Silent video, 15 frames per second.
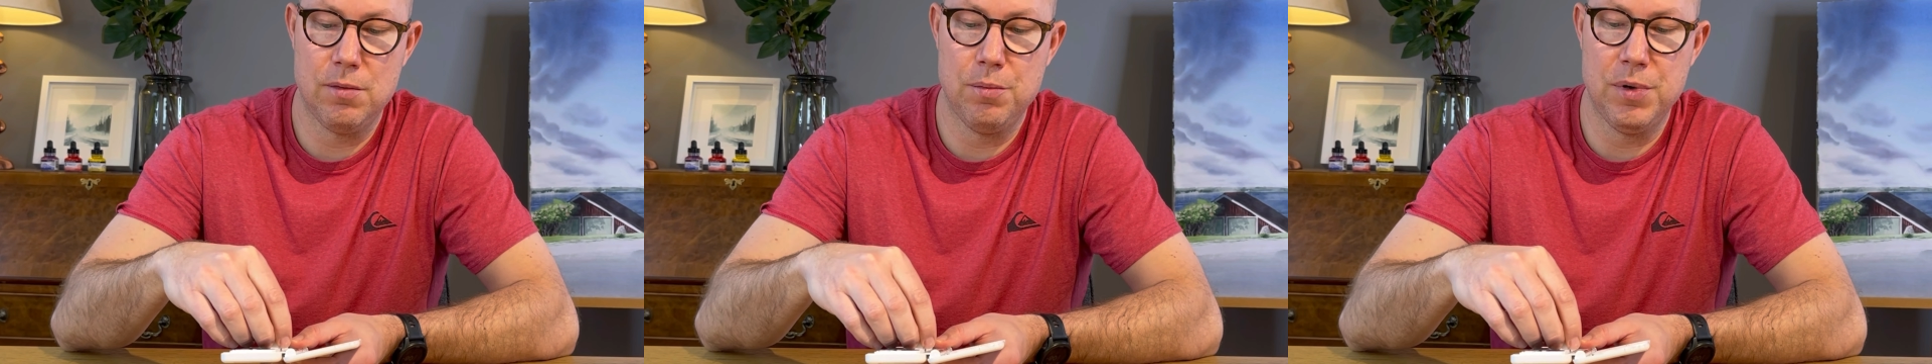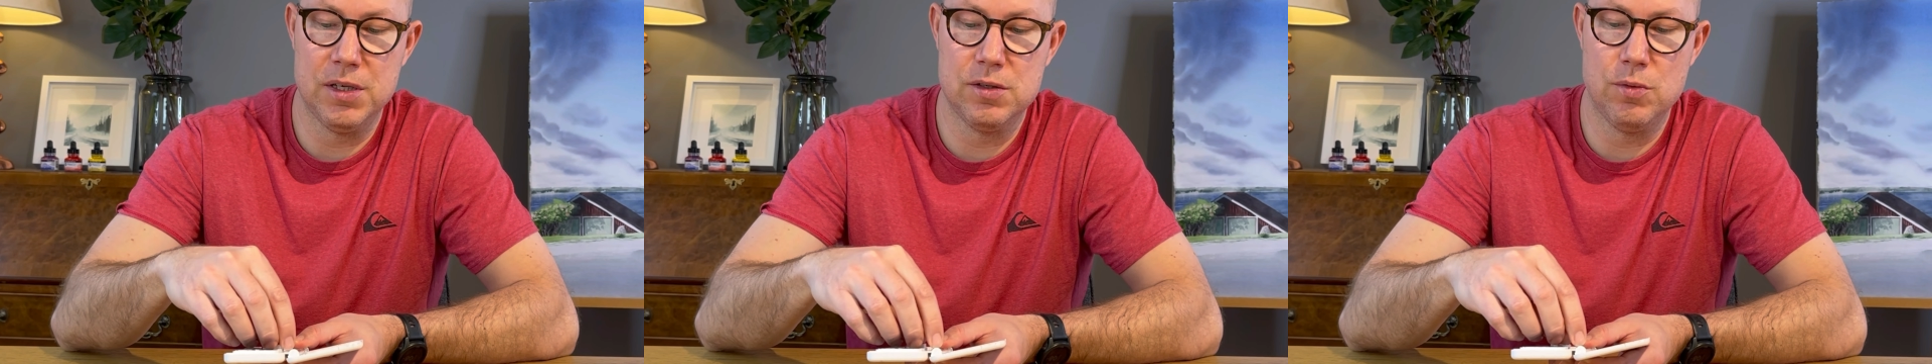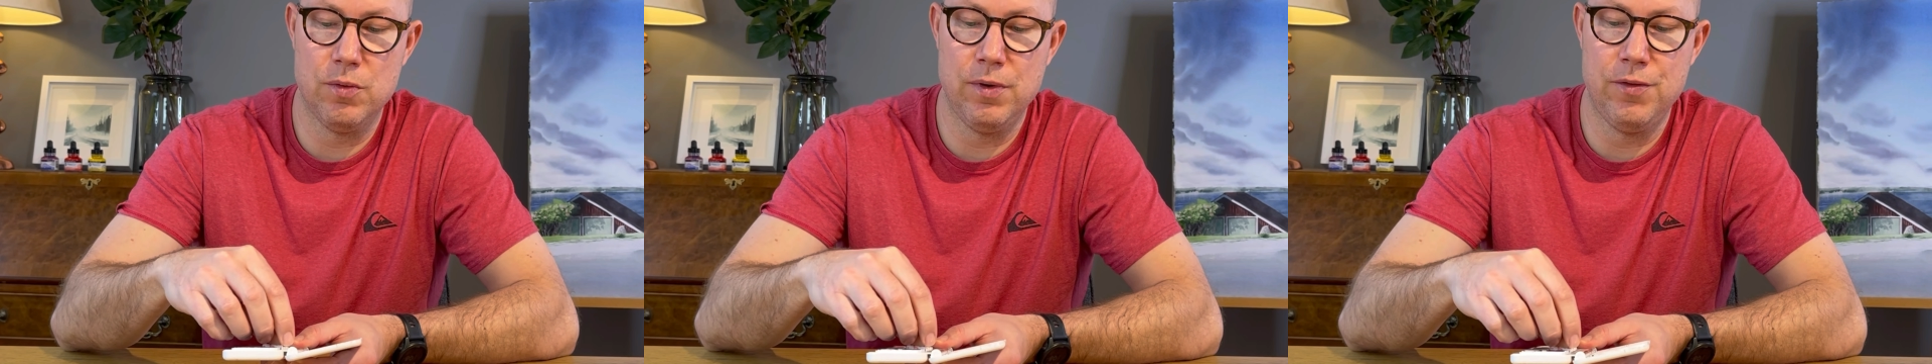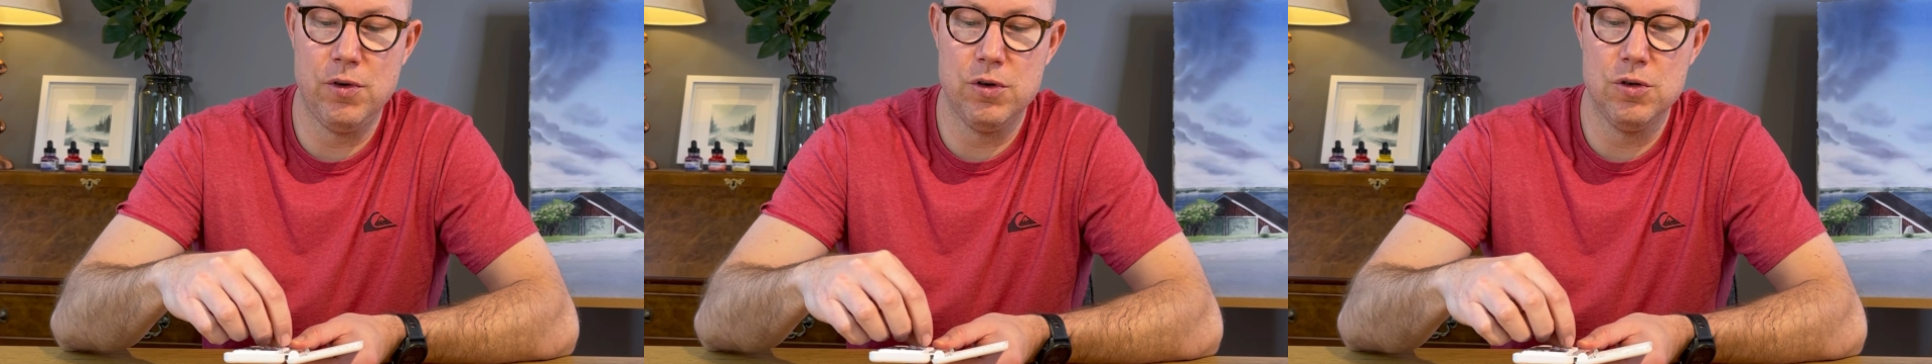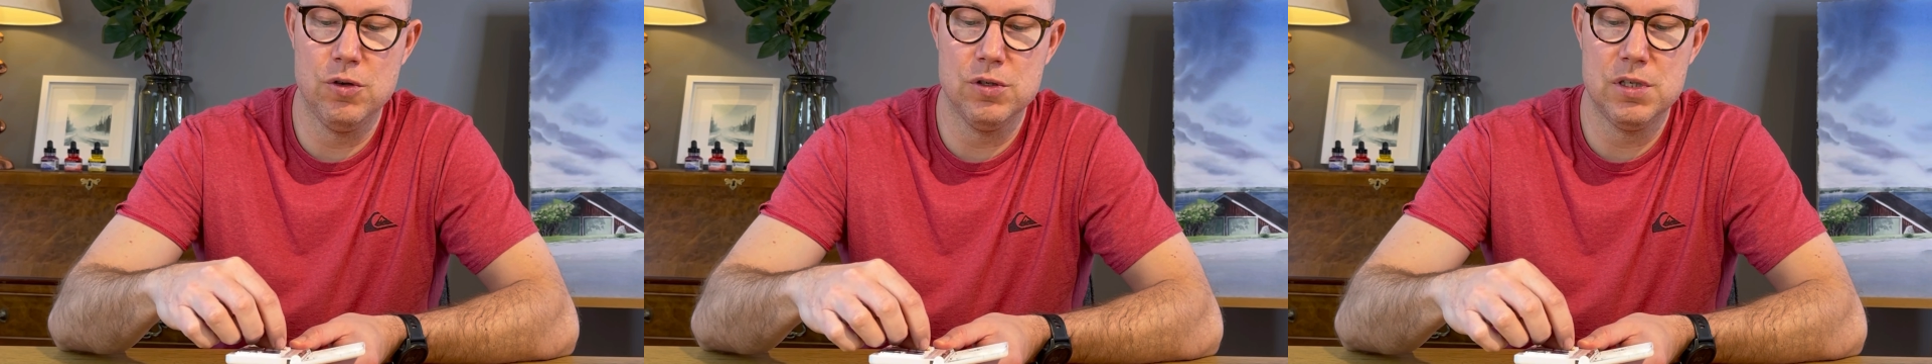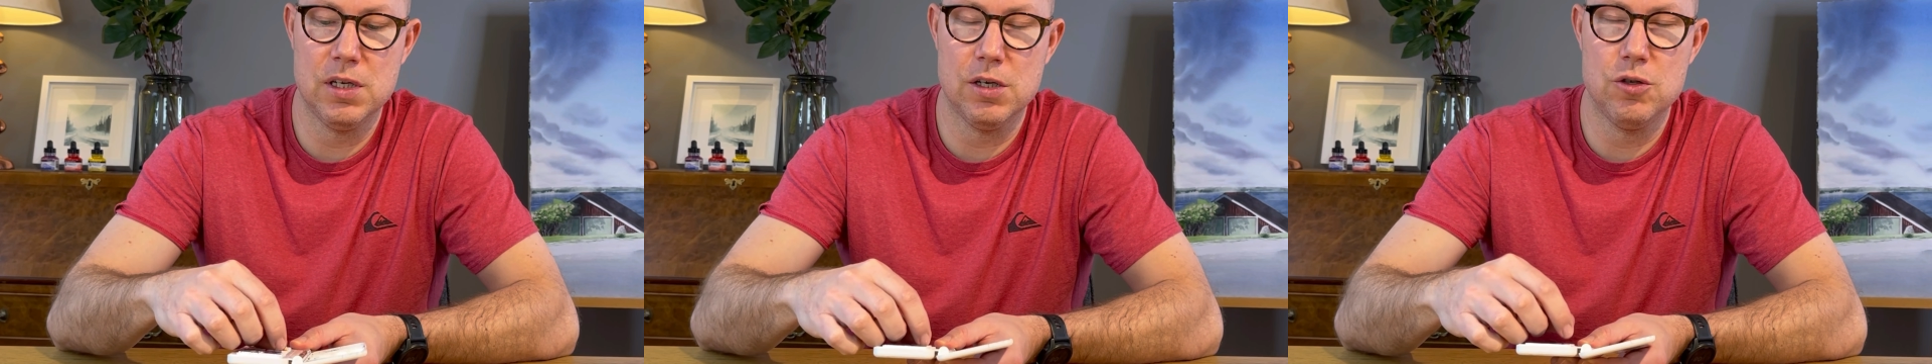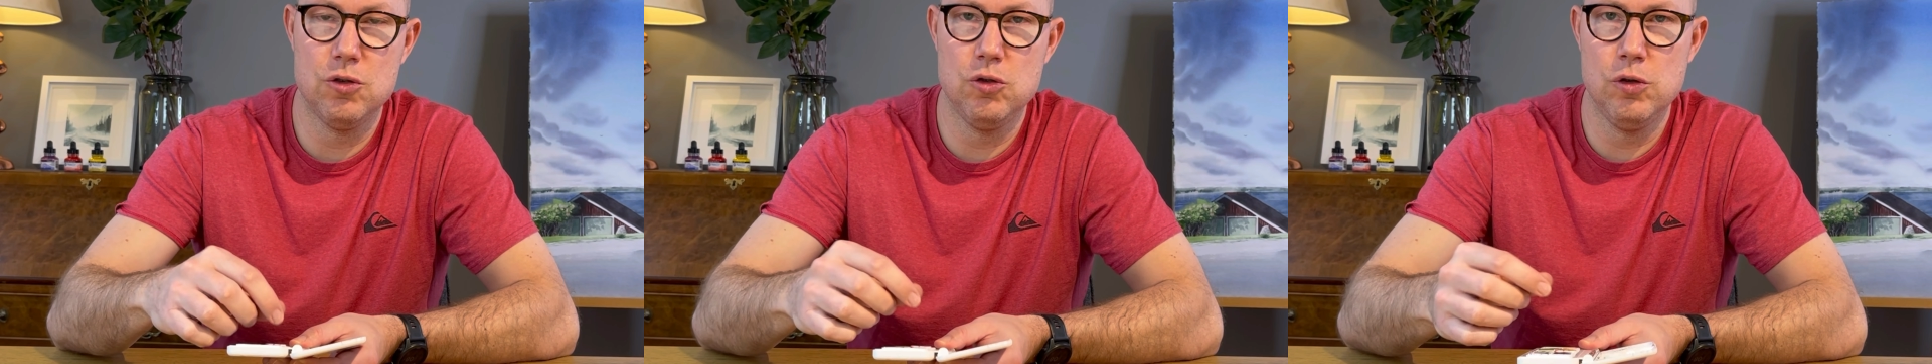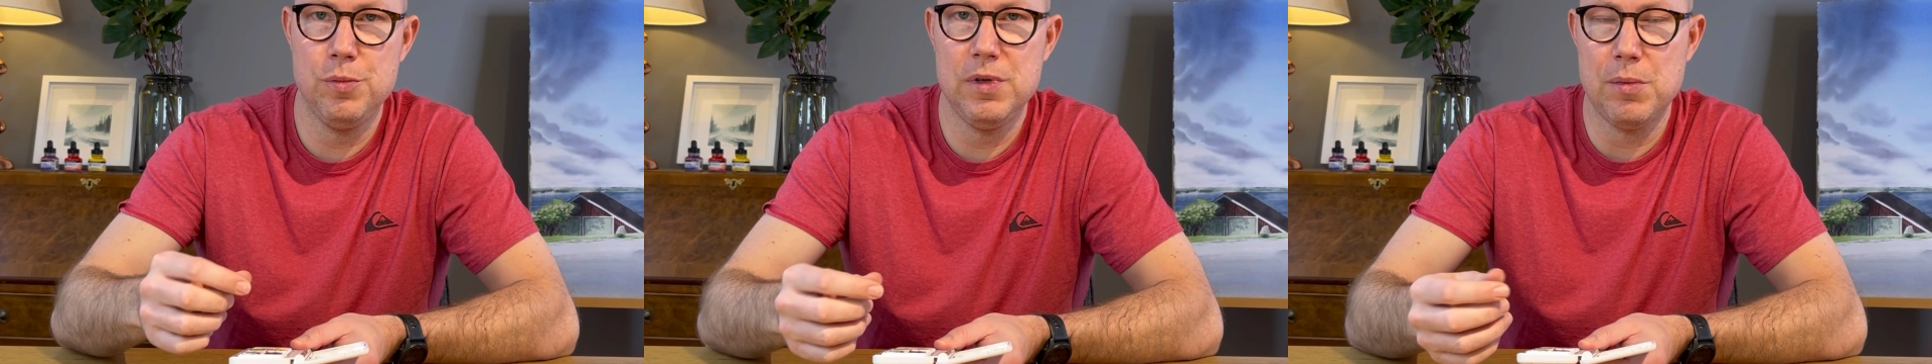But if you're using a tube,